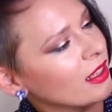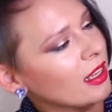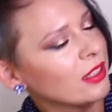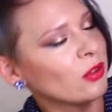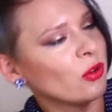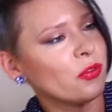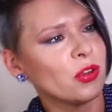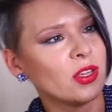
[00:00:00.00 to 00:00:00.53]
I
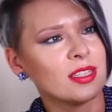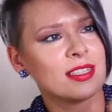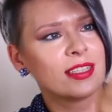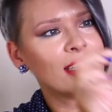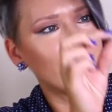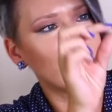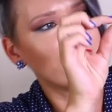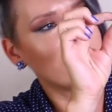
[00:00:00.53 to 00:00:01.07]
don't know if you can
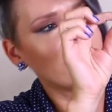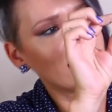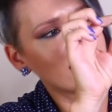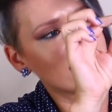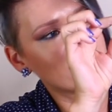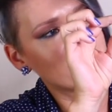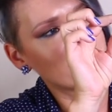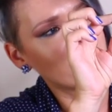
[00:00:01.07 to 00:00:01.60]
see it,
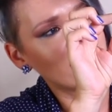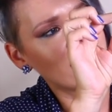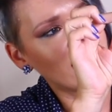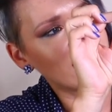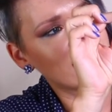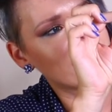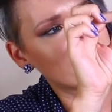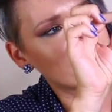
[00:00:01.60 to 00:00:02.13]
it's
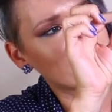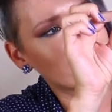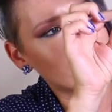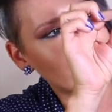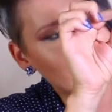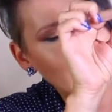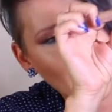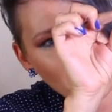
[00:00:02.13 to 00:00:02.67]
it's
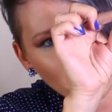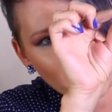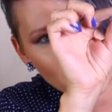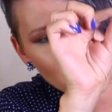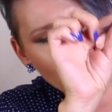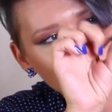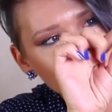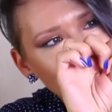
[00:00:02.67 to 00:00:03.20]
that
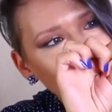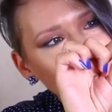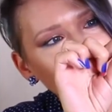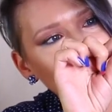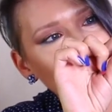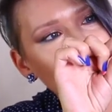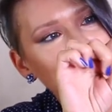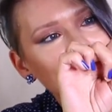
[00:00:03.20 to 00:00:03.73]
much, it's like
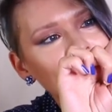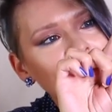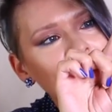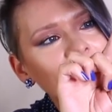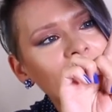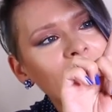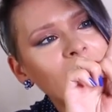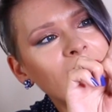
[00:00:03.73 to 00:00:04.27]
less
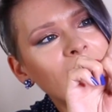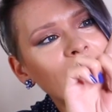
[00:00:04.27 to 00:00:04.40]
than